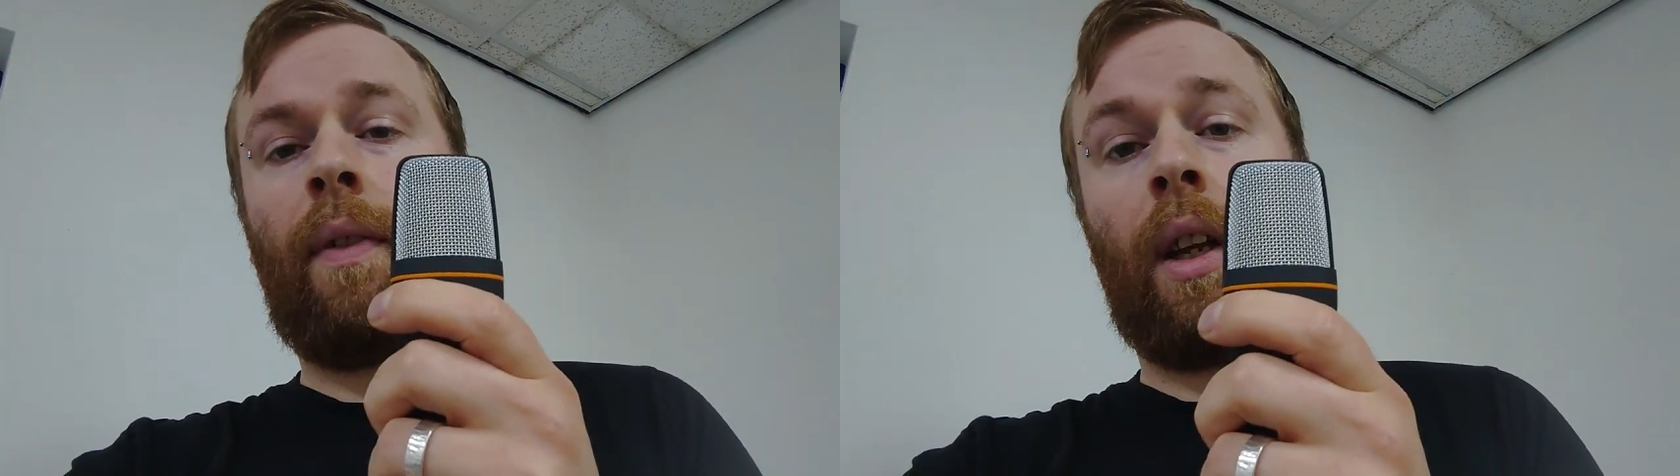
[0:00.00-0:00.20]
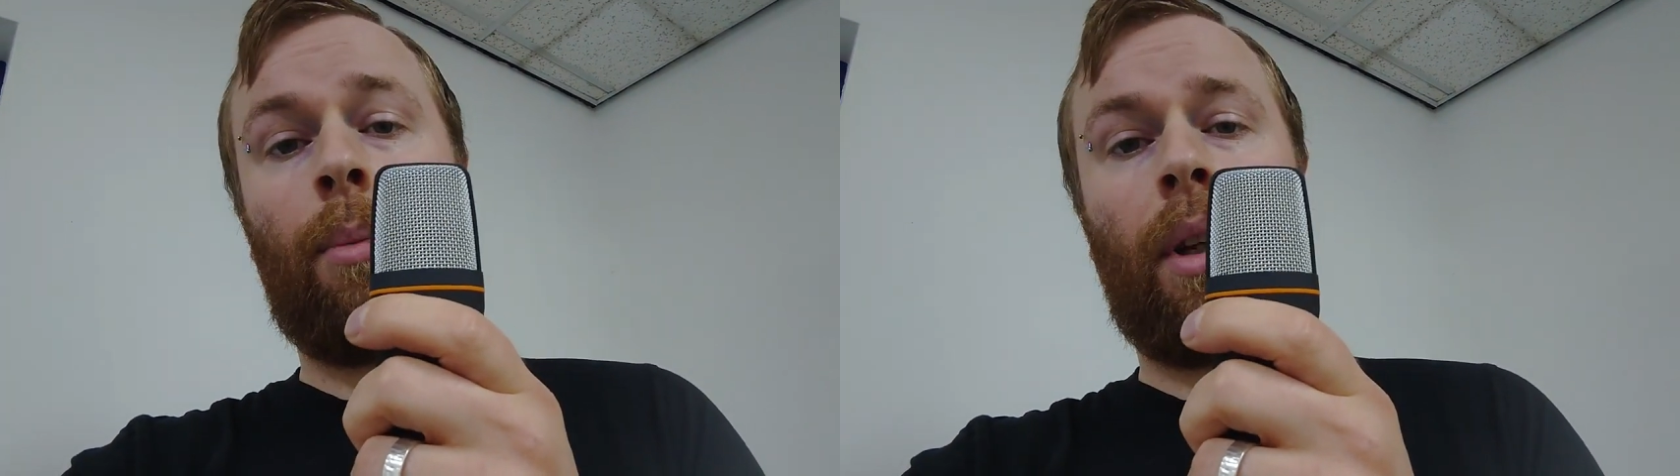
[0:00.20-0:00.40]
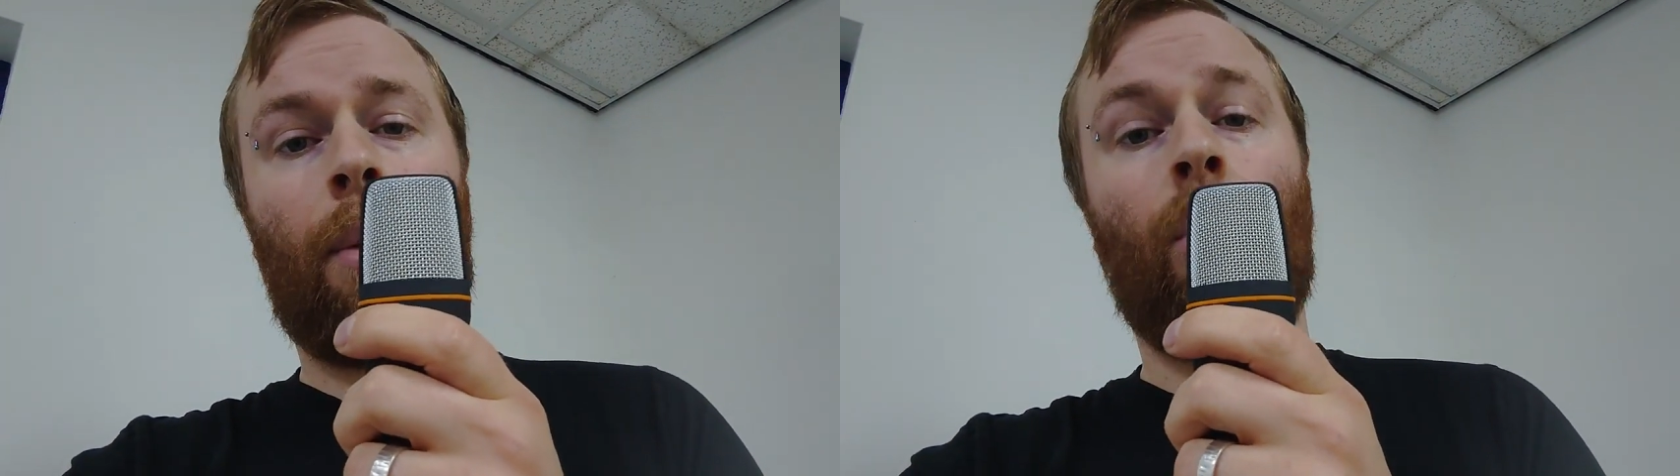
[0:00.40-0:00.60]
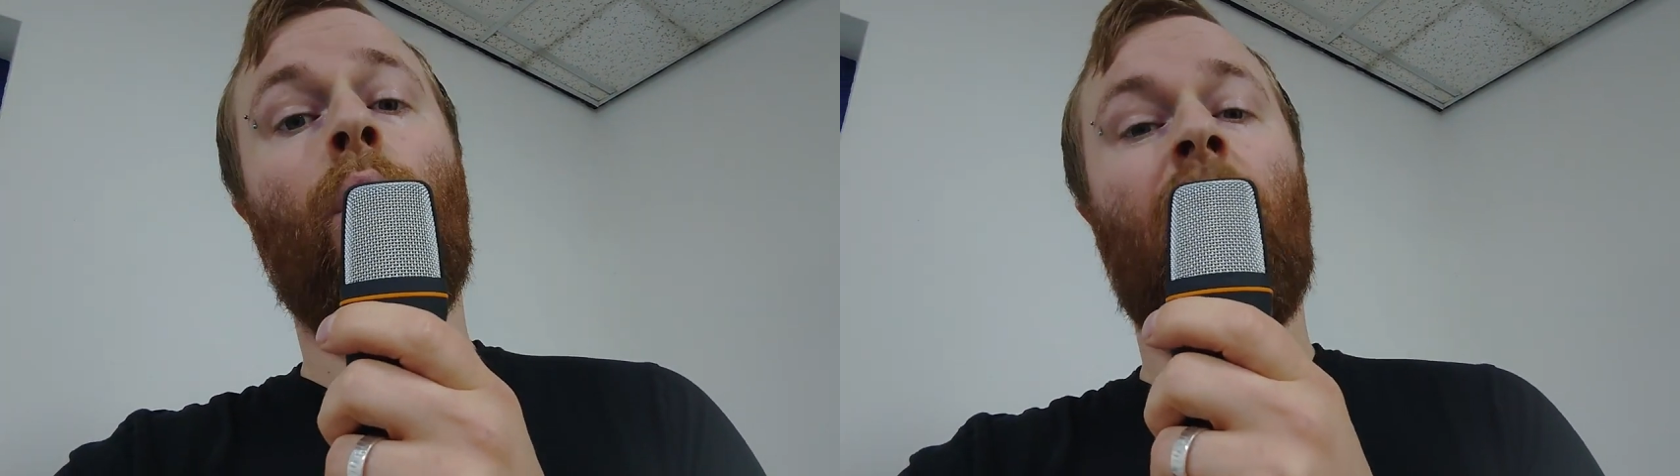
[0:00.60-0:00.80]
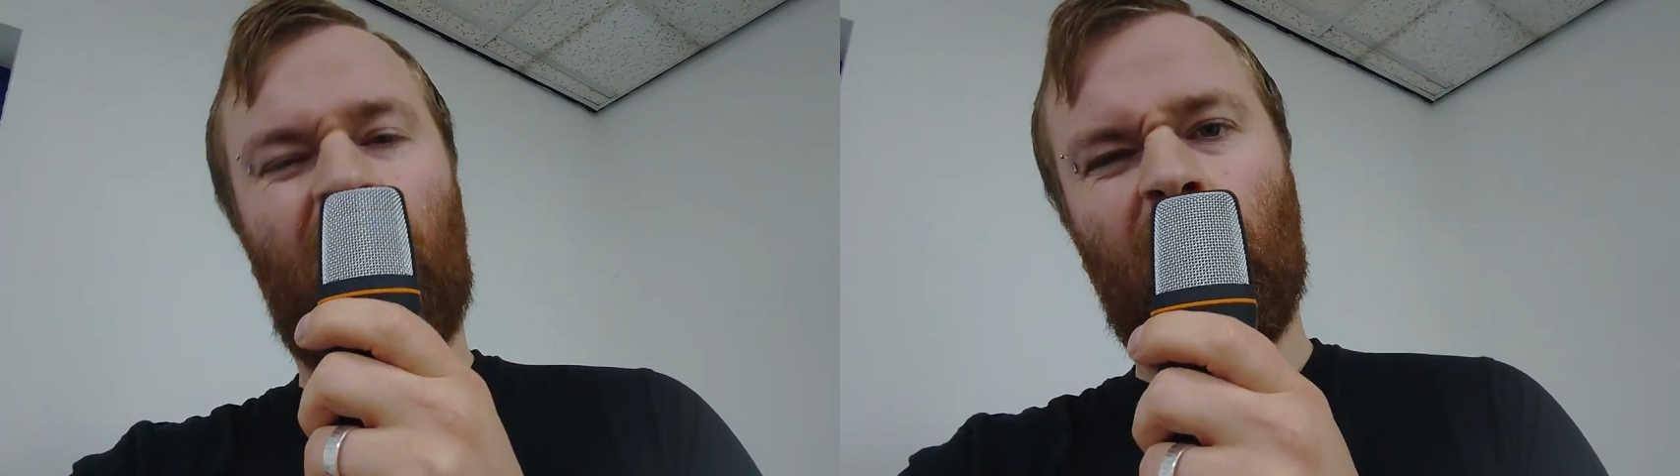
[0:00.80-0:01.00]
available
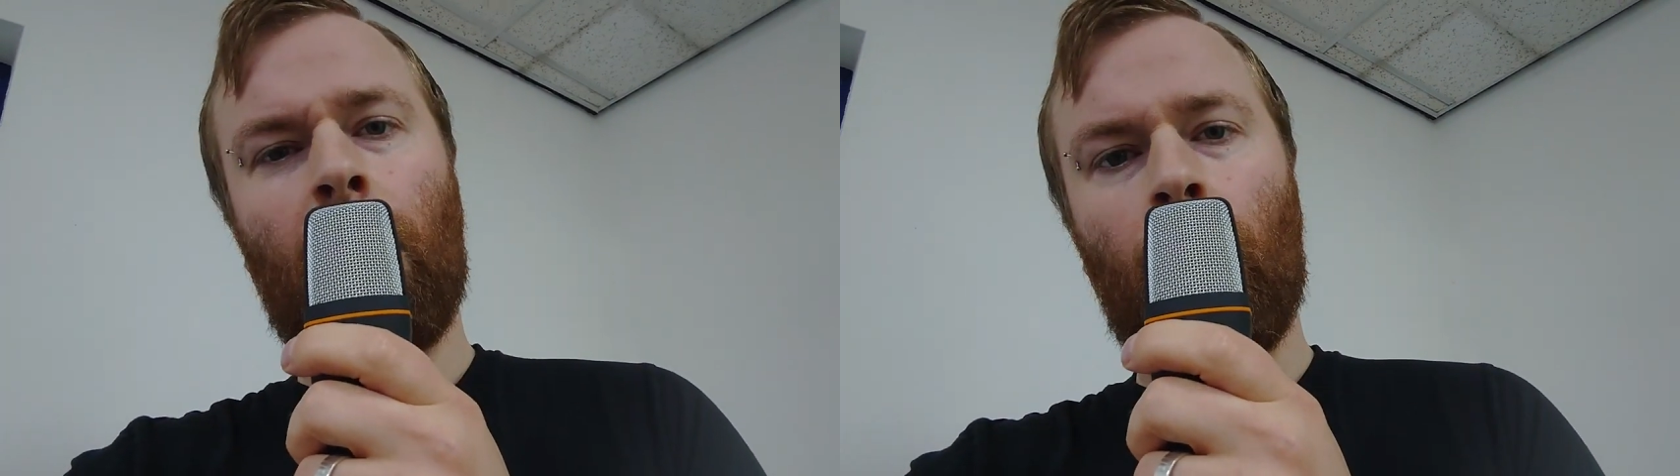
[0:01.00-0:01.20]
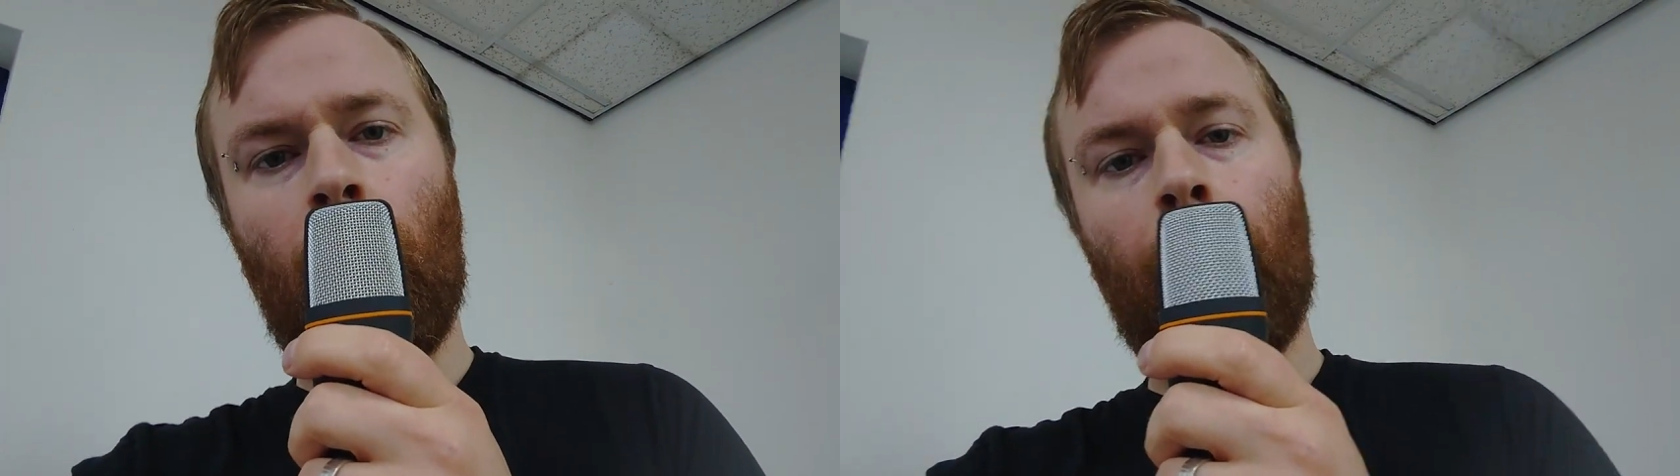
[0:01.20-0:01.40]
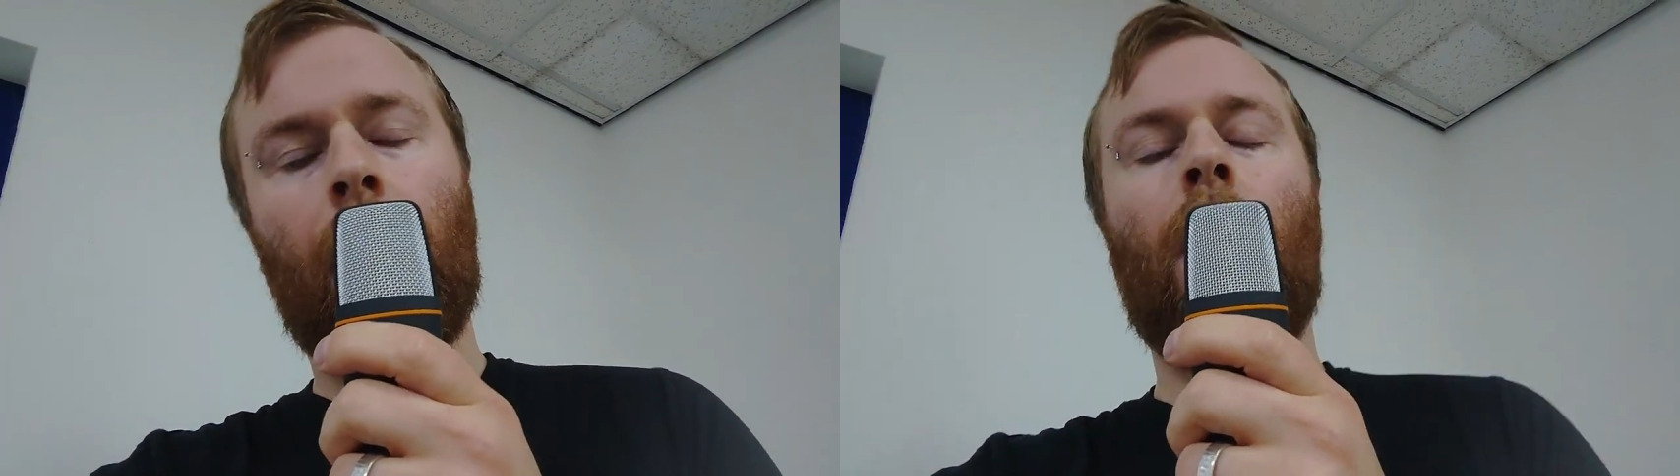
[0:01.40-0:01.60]
anymore, a similar one.